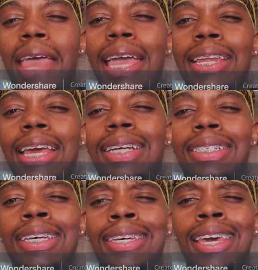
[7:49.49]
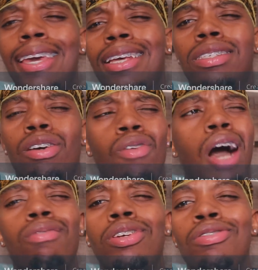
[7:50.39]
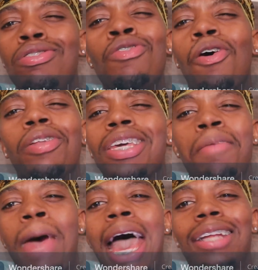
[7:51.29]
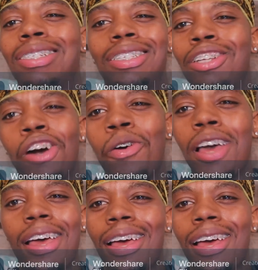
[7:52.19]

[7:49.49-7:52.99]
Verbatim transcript: ADHD kid, so I, you can only imagine, you know,